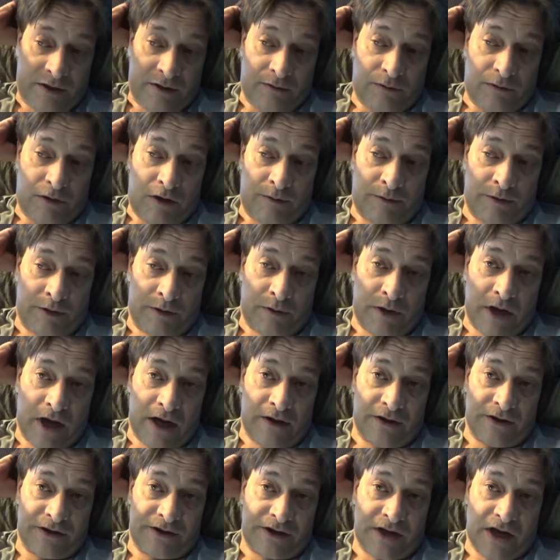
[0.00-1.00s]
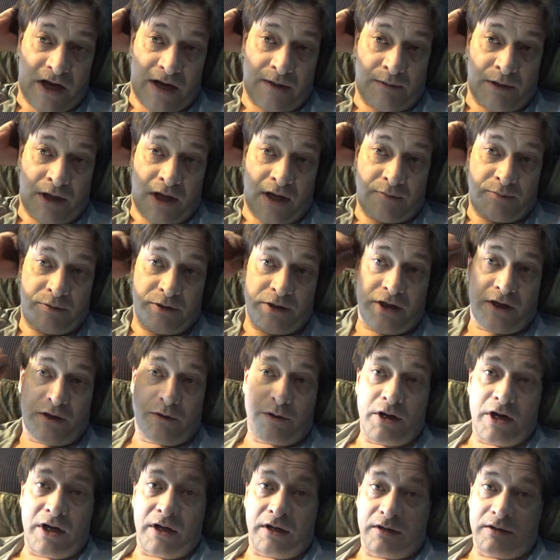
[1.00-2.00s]
Roman writers timeline pretty
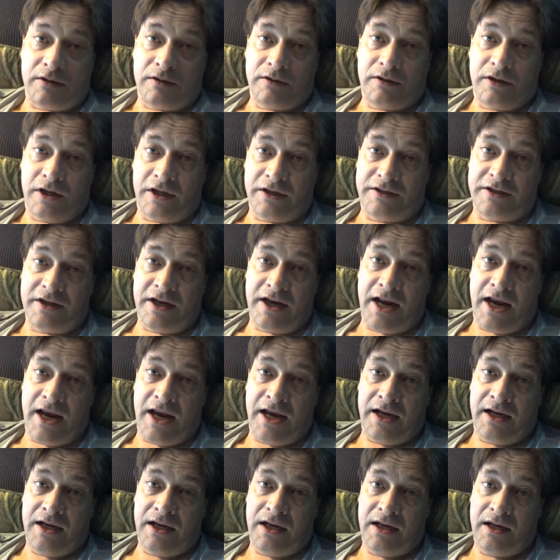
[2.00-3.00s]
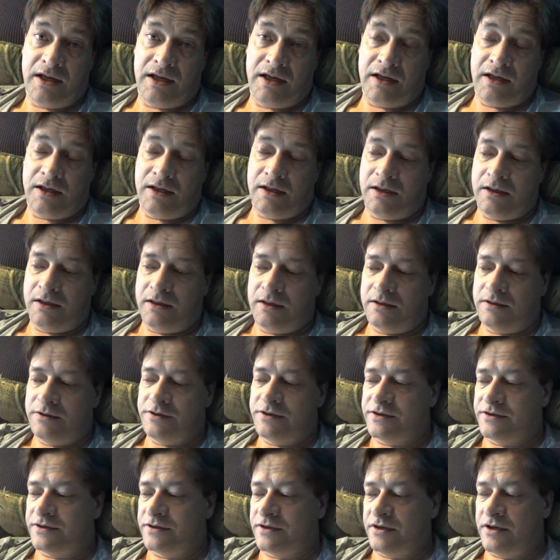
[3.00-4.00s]
quick, like today,
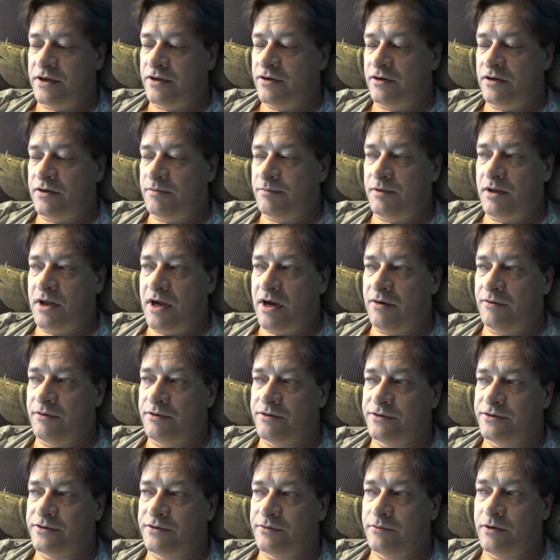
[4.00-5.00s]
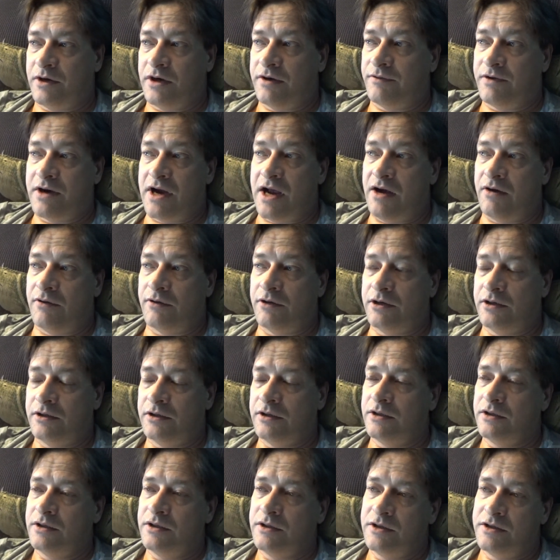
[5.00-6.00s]
just another couple hours or whatever hour.
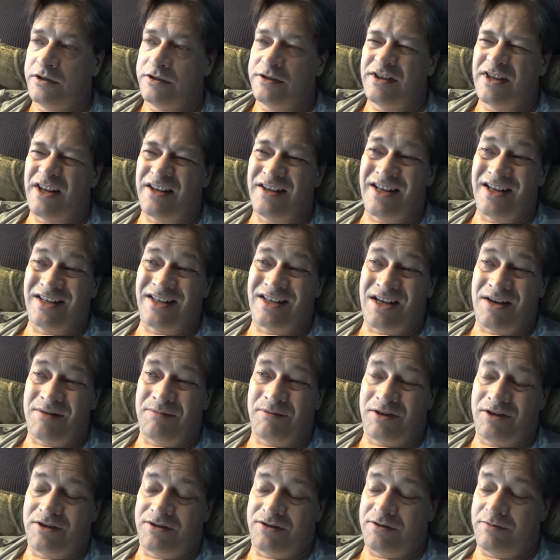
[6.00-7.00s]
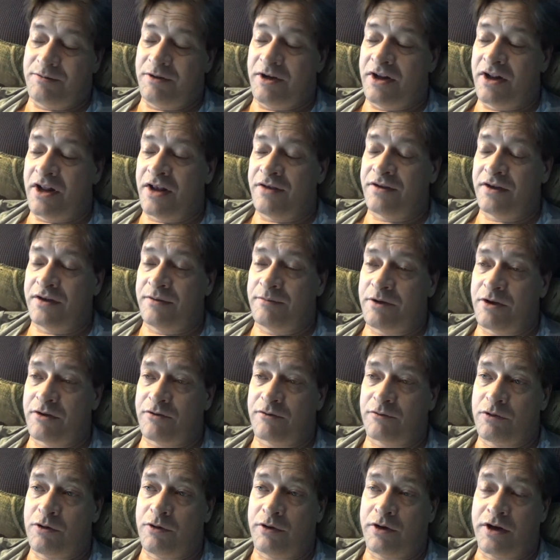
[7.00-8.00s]
It's not that time consuming. And I think I'm going to
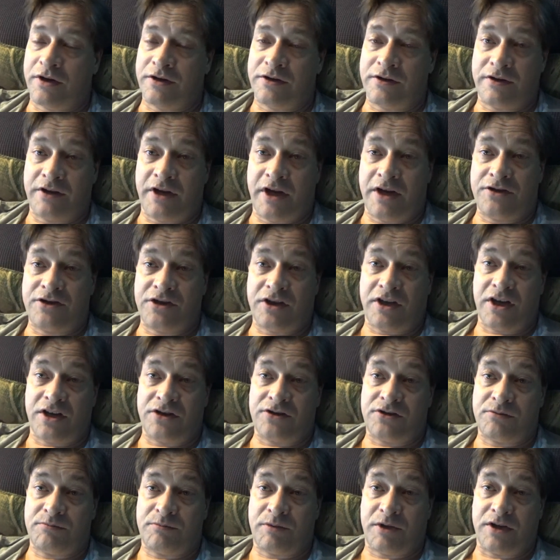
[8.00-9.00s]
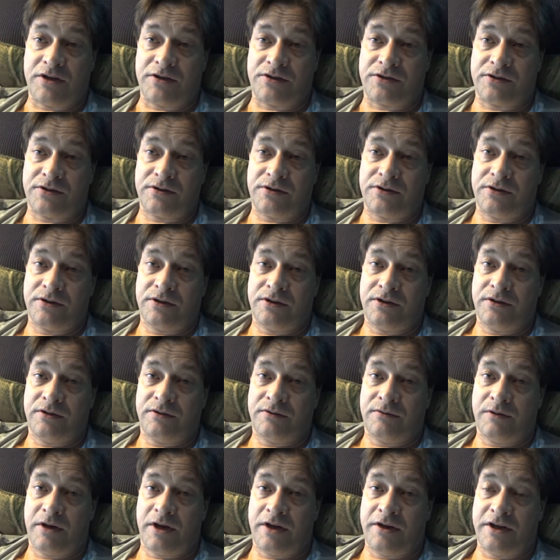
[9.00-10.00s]
throw it onto the education page
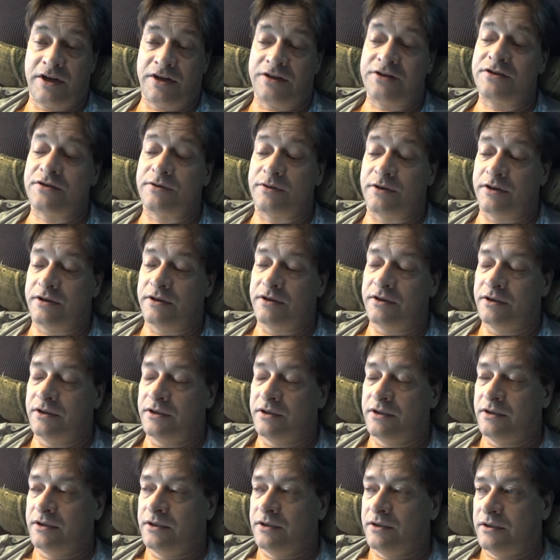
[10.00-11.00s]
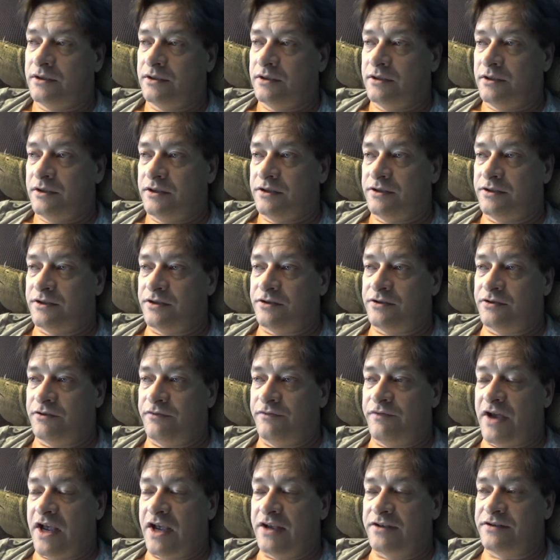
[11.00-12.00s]
right next to it because it's so
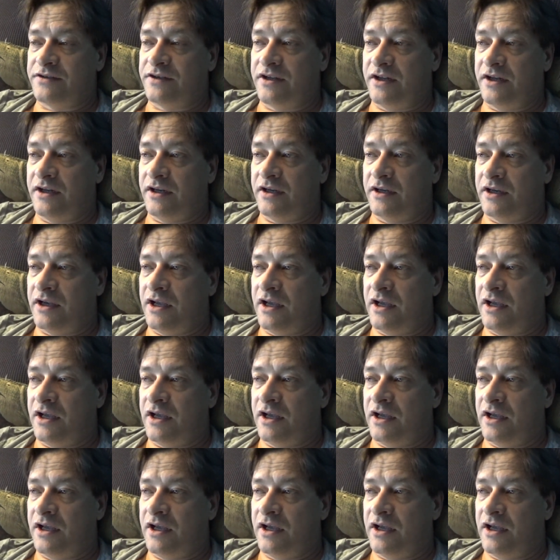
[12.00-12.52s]
fascinating.